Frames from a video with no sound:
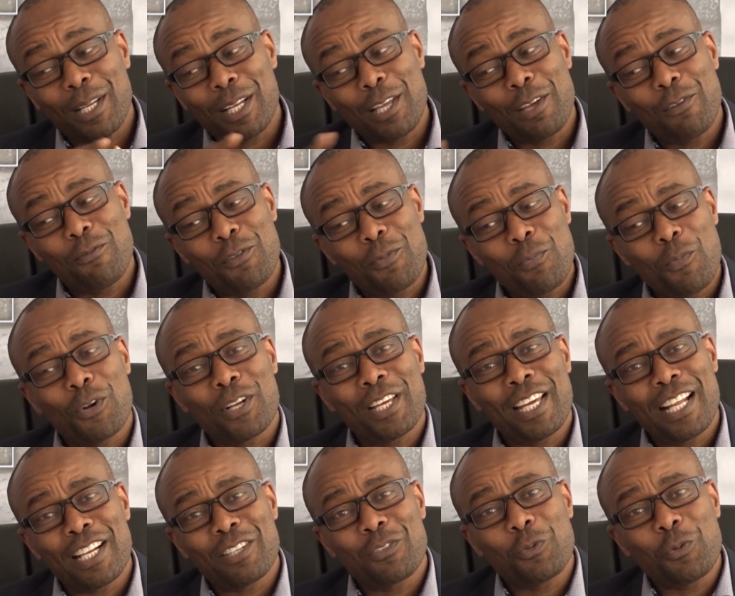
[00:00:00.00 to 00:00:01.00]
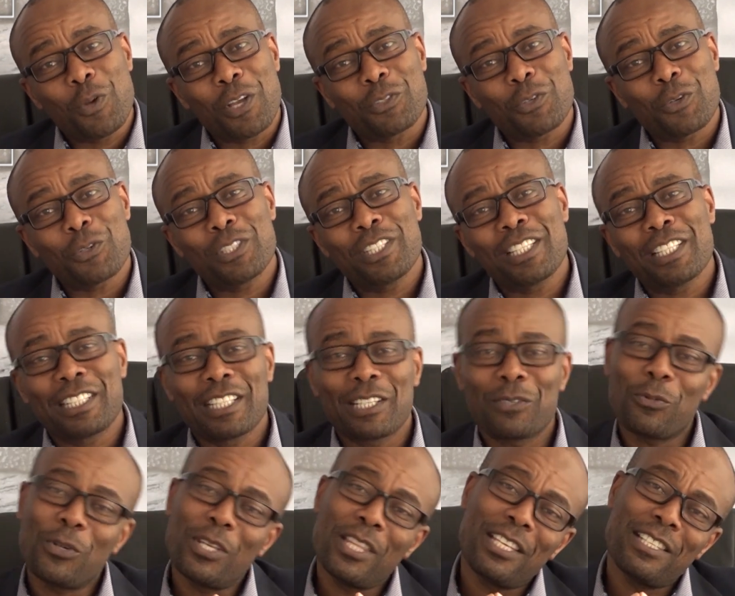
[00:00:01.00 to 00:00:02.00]
but everybody else you
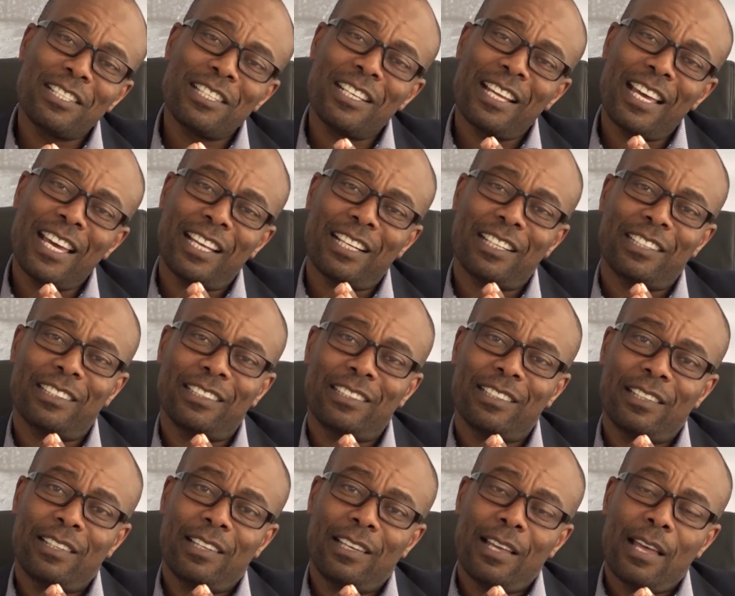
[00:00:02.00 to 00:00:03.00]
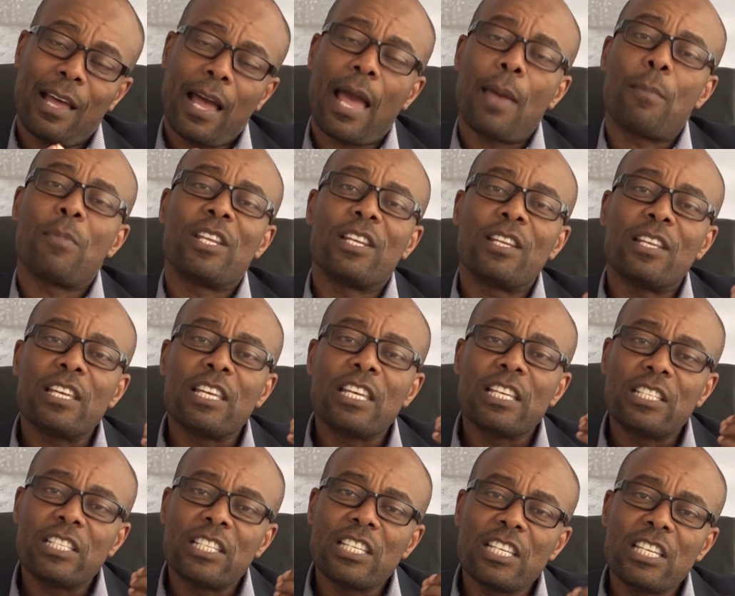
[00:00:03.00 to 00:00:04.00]
associated with is in hell. I mean,
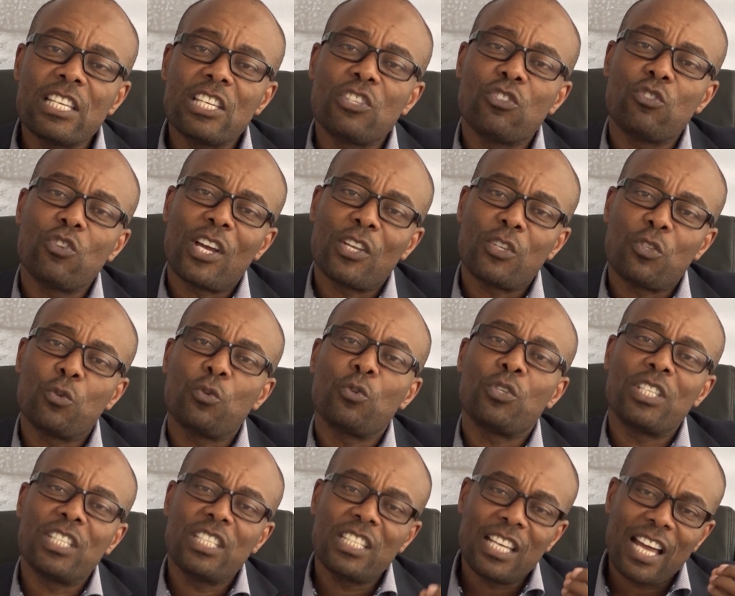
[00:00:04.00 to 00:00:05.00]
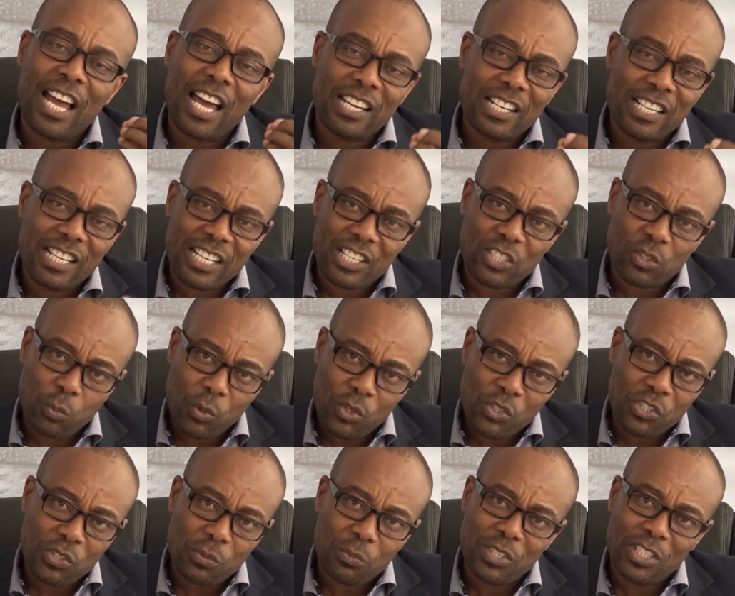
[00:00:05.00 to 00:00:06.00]
it is your duty and
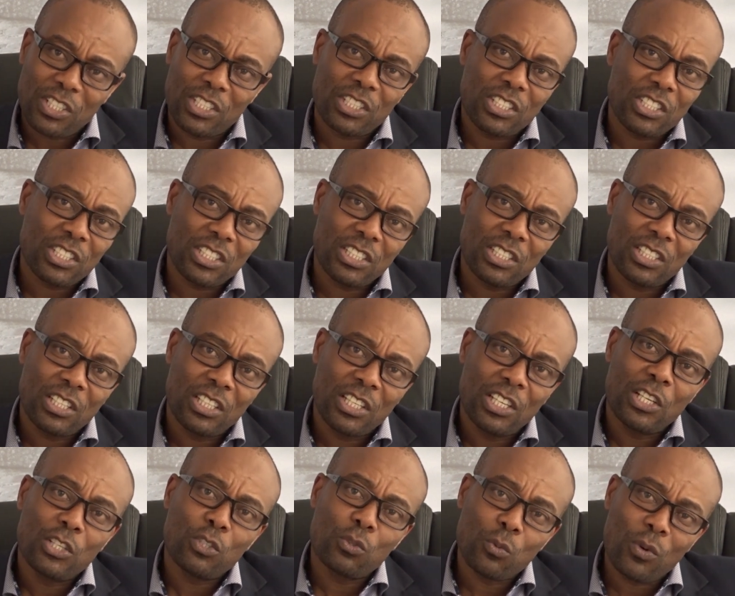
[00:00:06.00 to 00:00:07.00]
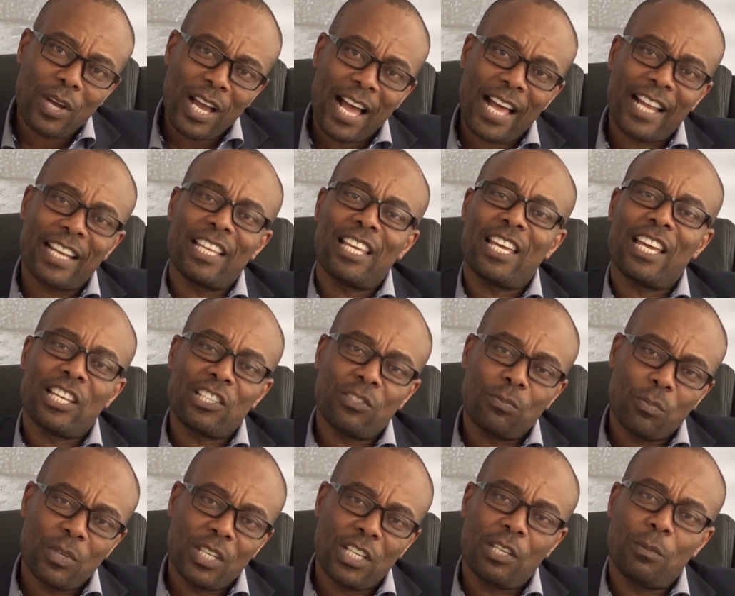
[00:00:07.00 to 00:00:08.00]
responsibility to carry
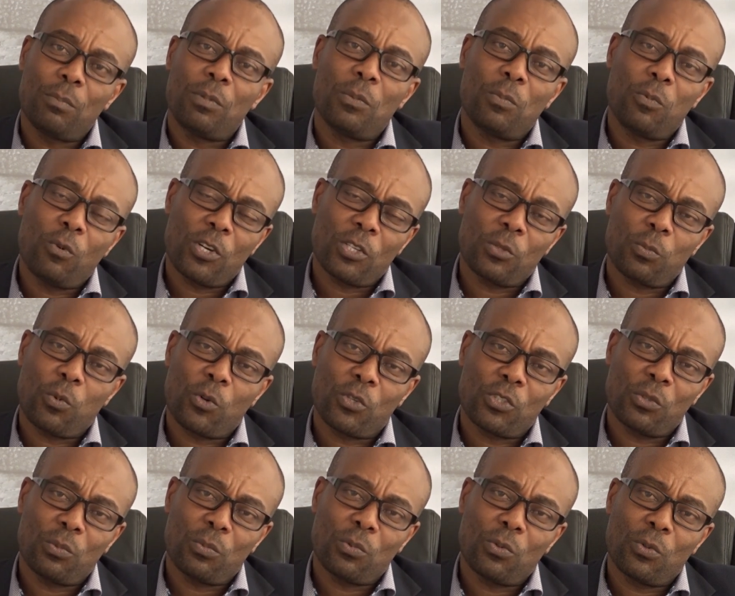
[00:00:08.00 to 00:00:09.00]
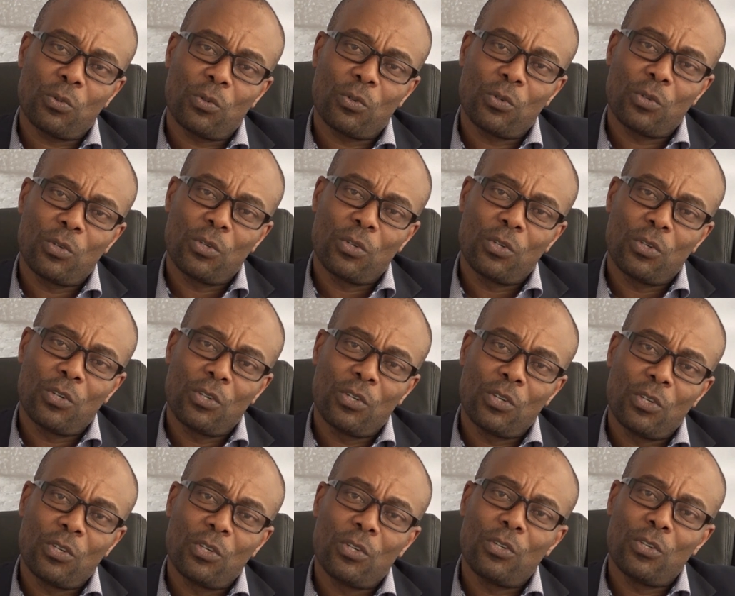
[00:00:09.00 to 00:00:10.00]
as many people as possible
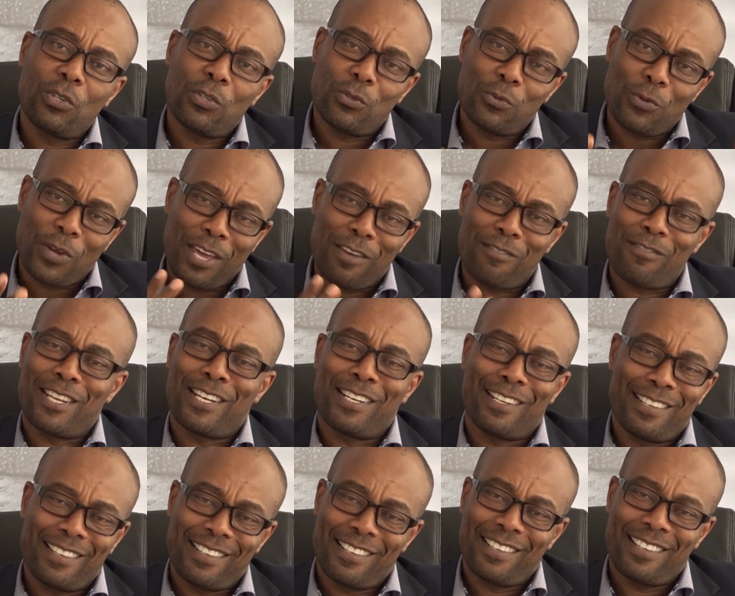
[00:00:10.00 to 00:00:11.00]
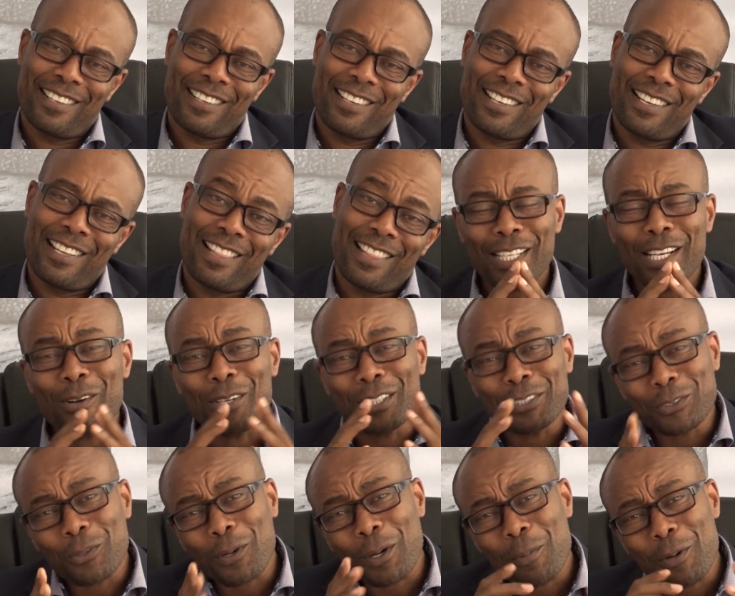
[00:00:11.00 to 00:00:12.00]
to heaven.
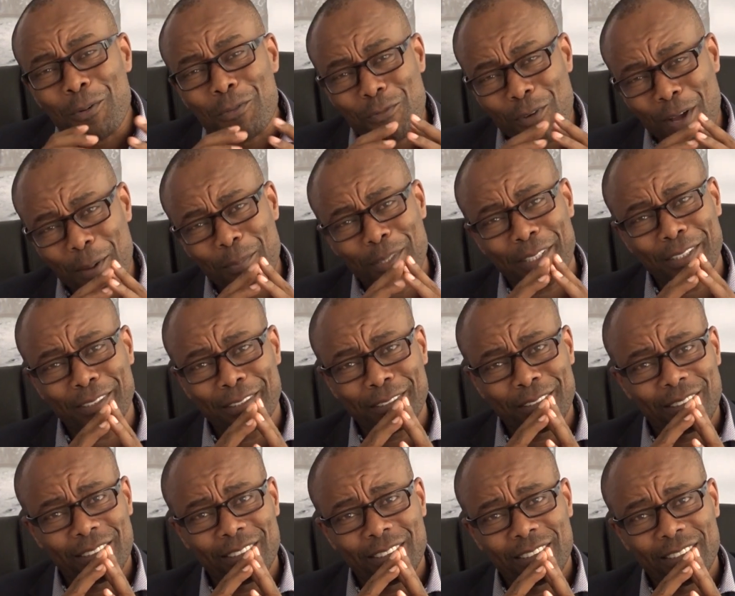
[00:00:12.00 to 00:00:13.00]
Now, let's talk about family.